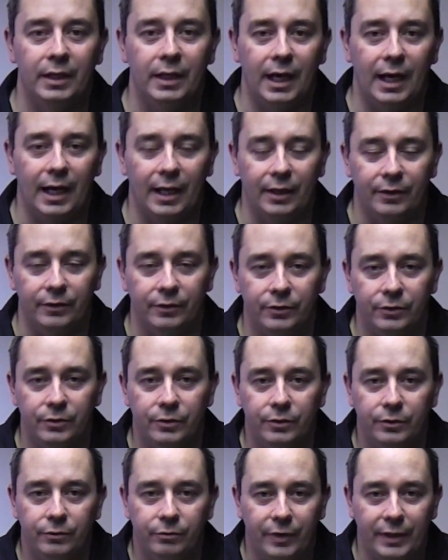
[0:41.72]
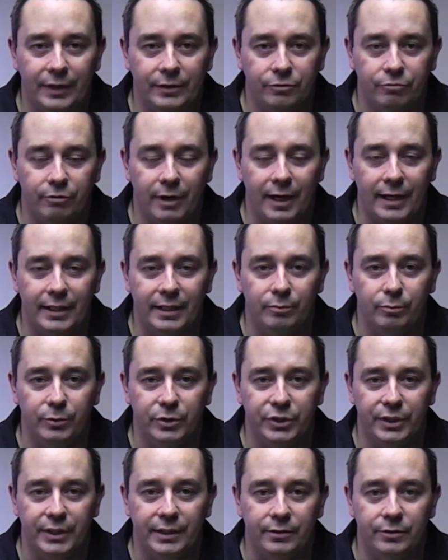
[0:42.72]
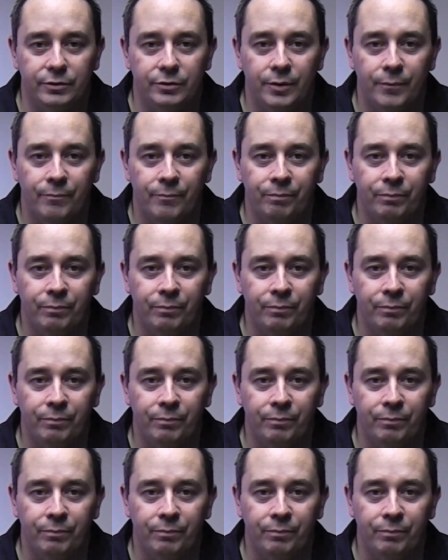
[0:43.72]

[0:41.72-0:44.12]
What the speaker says: and fixed grinding machines,